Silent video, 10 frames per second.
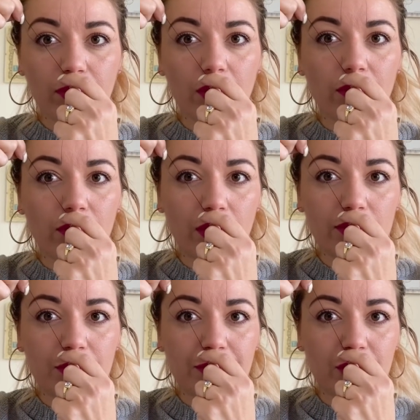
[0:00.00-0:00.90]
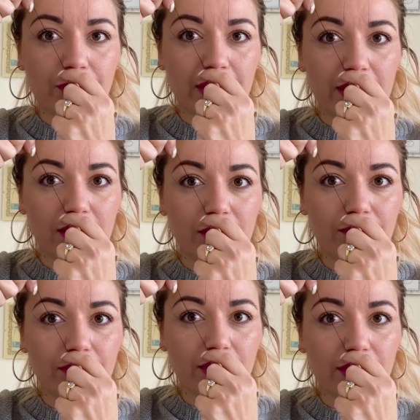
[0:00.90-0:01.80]
throughout the pupil,
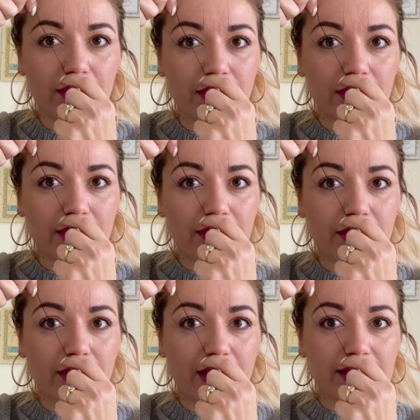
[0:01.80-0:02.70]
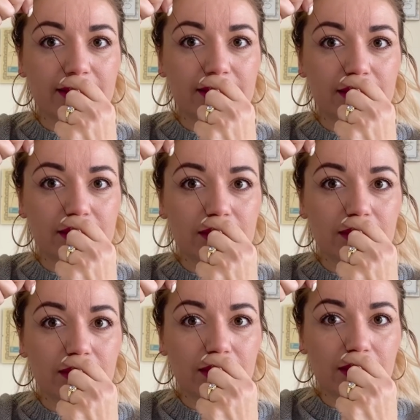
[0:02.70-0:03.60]
that's
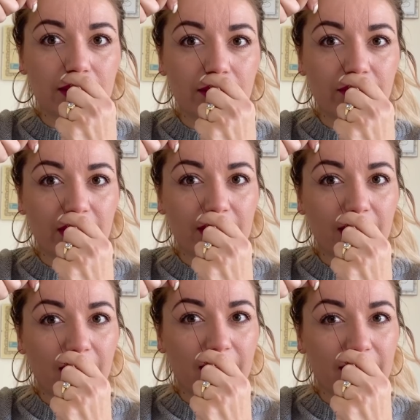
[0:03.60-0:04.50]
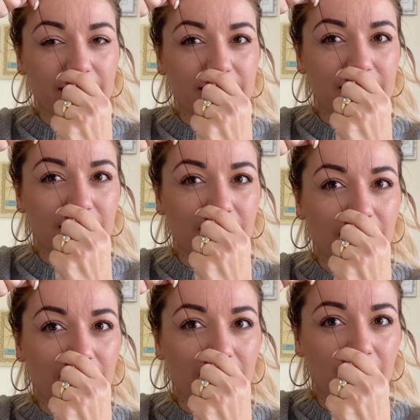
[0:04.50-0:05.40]
where the highest
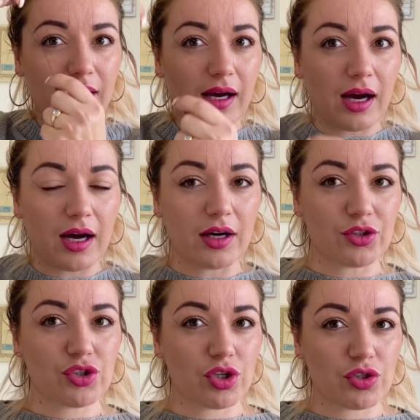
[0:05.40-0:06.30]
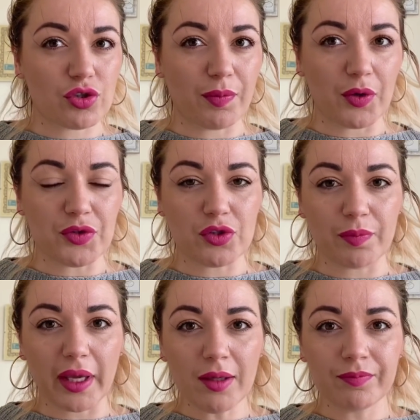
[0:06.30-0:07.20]
arch is supposed to
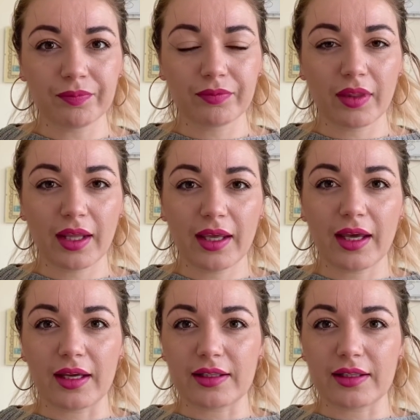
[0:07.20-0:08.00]
be. And that's